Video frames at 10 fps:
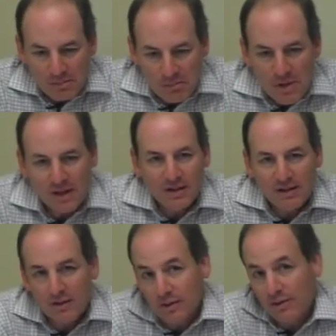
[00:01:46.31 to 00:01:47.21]
many,
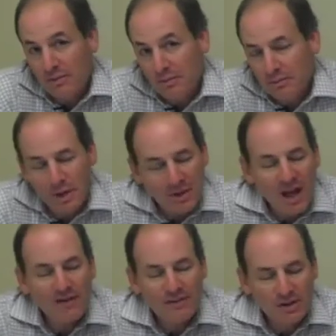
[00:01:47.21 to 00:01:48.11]
you know, there are probably
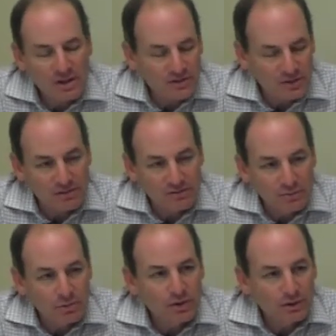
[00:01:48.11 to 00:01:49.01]
half a dozen
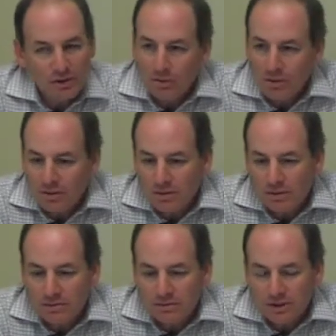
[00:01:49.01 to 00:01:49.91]
really
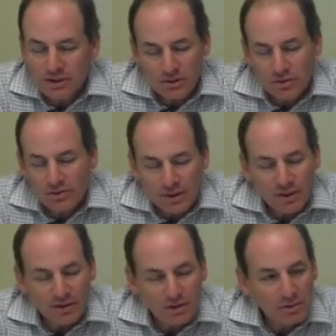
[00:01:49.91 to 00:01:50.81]
critical issues that
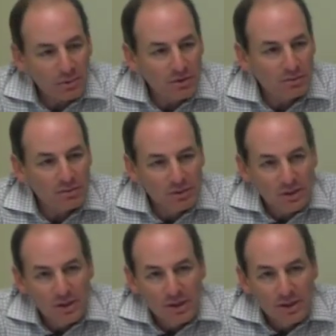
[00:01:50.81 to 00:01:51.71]
are going to be
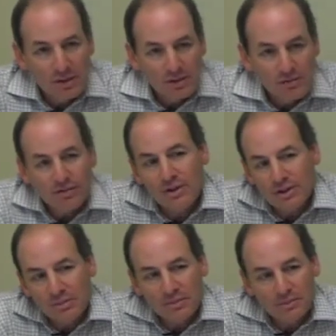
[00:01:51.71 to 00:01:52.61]

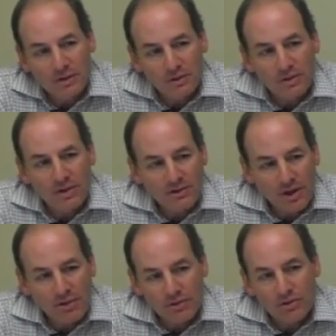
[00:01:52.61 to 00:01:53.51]
confronting, you know, the next
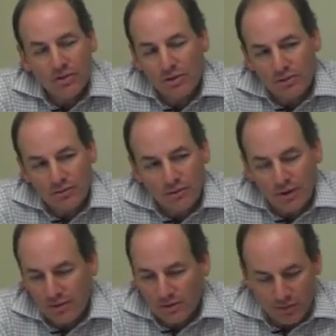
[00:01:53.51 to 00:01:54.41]
council is going to
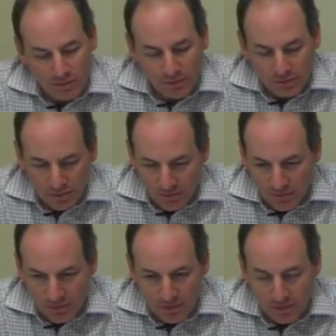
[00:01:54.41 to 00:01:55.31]
confront, whether
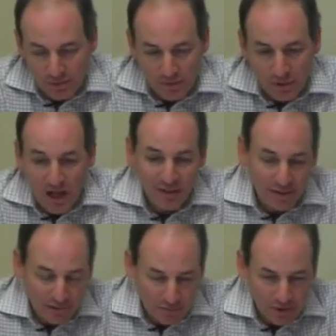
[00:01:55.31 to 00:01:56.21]
it's the, you know, I
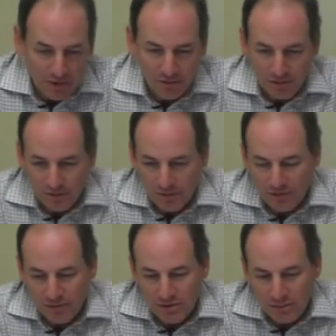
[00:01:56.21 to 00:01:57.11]
think the biggest
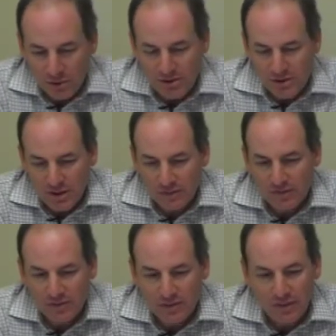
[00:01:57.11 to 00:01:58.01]
is the budget
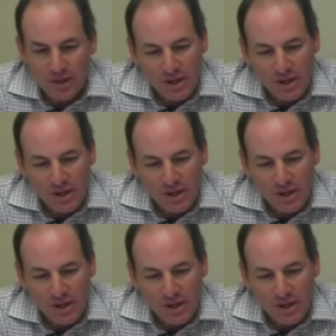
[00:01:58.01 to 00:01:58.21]
deficit,